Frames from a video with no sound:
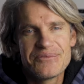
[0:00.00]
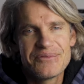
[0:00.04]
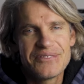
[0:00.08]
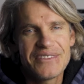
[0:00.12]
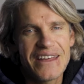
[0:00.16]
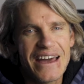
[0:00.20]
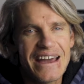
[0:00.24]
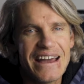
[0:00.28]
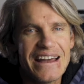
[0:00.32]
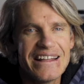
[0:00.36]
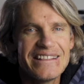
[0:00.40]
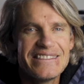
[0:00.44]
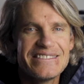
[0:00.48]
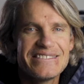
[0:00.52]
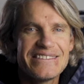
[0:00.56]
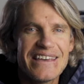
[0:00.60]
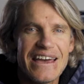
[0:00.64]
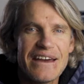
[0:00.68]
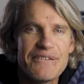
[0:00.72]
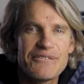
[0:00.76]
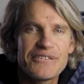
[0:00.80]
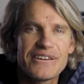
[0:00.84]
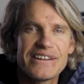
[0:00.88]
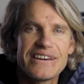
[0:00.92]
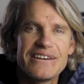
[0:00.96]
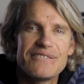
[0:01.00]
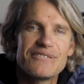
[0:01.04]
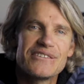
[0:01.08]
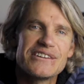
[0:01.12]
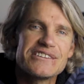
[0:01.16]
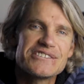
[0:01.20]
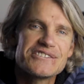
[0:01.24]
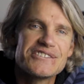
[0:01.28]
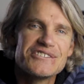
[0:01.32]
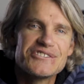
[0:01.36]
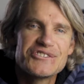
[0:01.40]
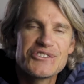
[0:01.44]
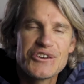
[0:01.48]
They definitely have
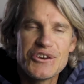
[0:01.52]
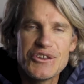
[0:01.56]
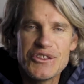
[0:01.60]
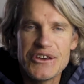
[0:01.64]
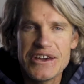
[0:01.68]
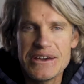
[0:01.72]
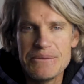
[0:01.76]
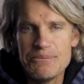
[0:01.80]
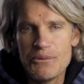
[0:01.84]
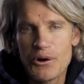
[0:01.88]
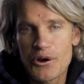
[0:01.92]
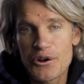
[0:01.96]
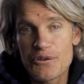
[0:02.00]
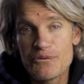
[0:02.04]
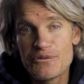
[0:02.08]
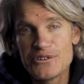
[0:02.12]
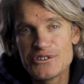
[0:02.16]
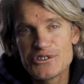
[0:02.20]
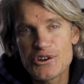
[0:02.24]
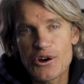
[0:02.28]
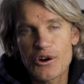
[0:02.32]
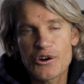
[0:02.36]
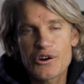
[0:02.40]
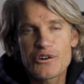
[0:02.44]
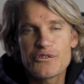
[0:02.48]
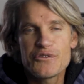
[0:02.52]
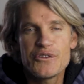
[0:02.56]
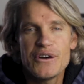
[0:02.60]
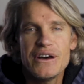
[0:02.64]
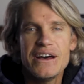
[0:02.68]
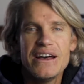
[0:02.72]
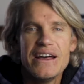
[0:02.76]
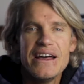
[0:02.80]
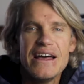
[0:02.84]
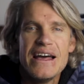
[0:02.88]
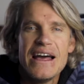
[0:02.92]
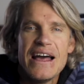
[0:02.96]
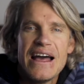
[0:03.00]
listened to the modern
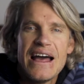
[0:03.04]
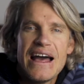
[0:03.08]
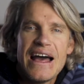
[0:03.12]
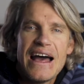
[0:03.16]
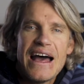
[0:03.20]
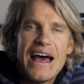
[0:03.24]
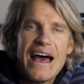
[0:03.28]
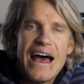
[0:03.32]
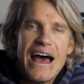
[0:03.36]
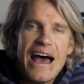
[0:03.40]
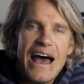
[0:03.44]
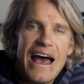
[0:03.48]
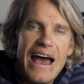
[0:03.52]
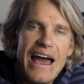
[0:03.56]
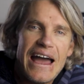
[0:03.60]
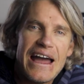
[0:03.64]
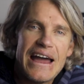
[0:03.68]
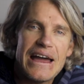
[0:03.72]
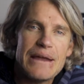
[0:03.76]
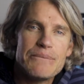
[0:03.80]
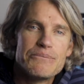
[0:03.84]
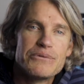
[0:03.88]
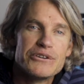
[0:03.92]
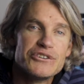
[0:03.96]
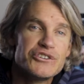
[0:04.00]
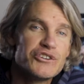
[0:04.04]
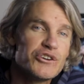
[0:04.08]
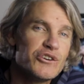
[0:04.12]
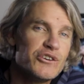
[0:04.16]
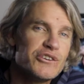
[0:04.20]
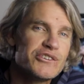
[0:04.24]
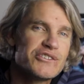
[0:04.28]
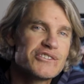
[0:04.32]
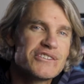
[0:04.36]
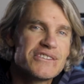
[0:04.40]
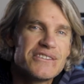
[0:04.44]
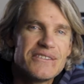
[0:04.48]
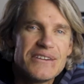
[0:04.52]
photographer and
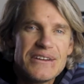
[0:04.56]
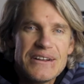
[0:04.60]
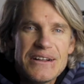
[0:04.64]
produced